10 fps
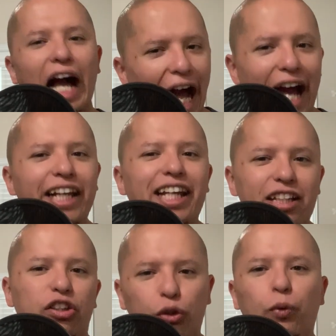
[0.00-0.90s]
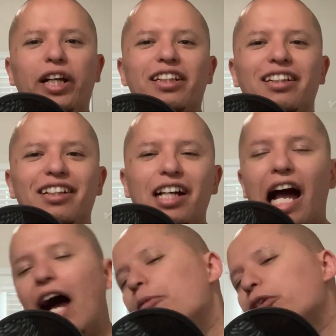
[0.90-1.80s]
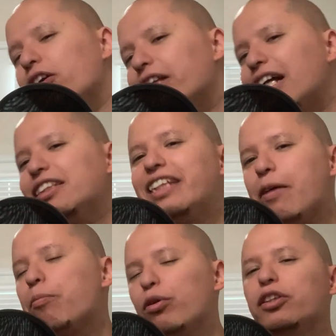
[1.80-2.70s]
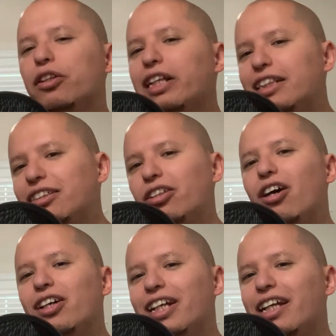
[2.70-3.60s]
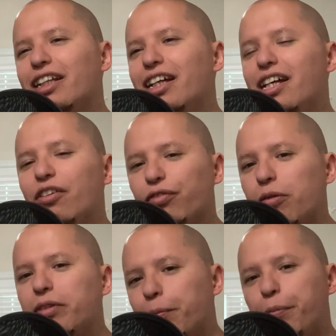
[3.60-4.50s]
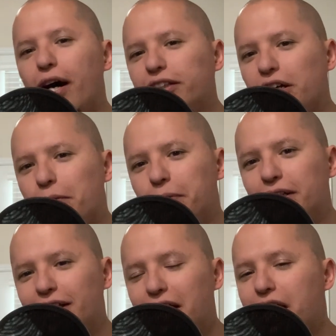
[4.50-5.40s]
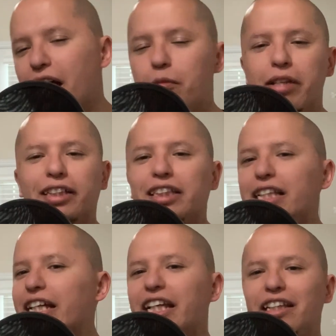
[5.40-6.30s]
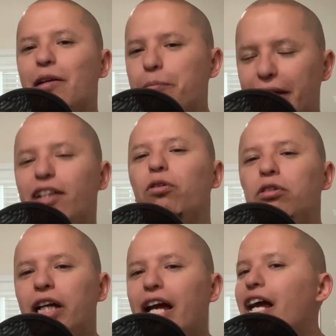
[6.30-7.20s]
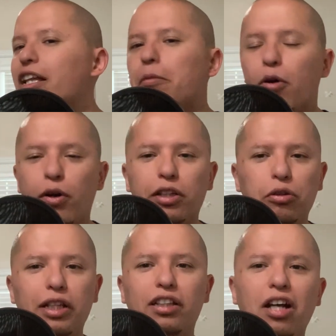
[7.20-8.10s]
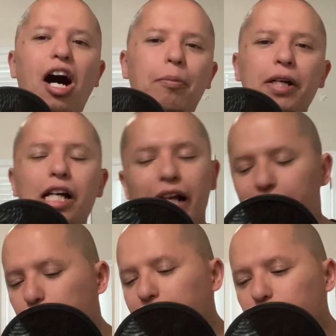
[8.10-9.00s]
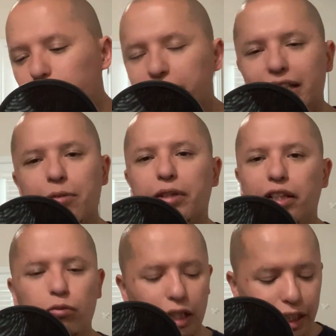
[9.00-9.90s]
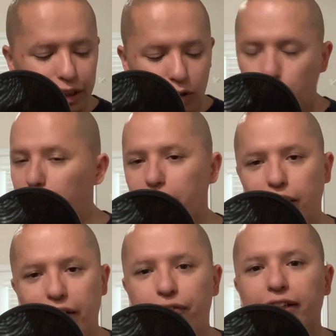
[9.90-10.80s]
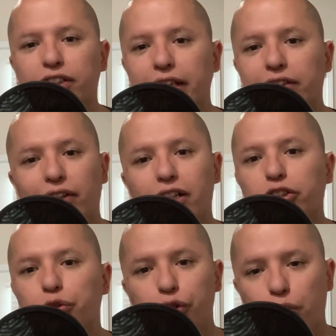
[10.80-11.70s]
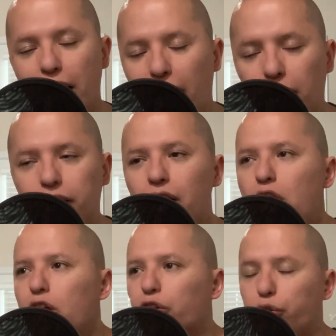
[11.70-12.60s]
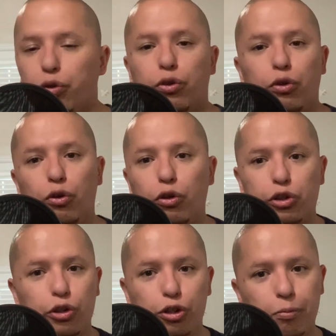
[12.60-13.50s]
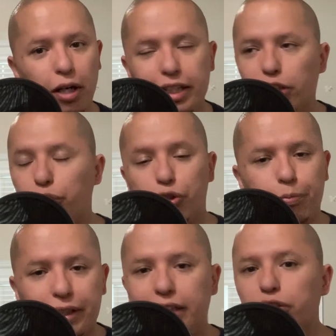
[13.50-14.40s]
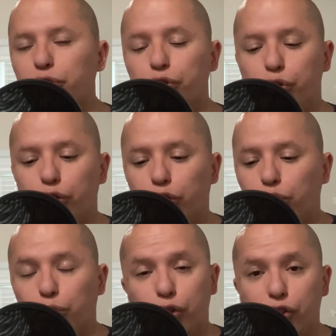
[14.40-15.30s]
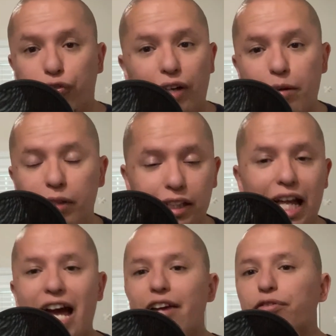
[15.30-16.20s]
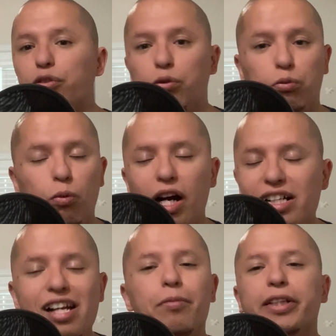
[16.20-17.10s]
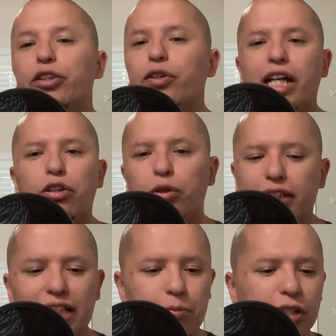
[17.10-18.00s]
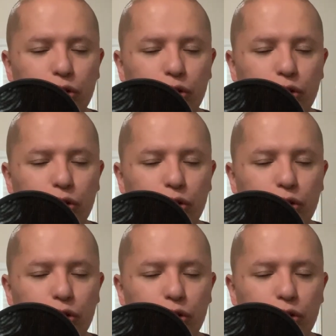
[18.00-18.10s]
I can do it. I'm not that same person that started from the bottom. I'm let's say like in the middle and I'm going to the top. And you can do the same thing, like I said, if it's in regards to your health, to your money, to your business, to your to your family life, to whatever. You can do the same thing.